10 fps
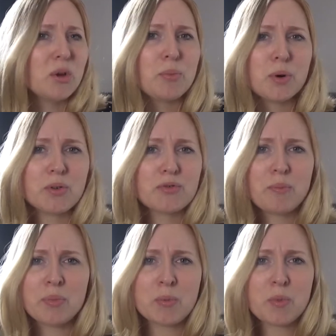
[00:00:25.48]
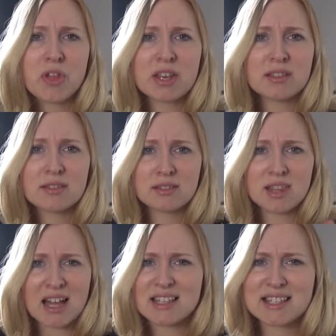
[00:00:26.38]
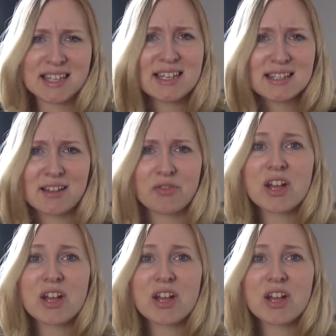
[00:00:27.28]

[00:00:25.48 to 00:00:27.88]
bought from them within that season,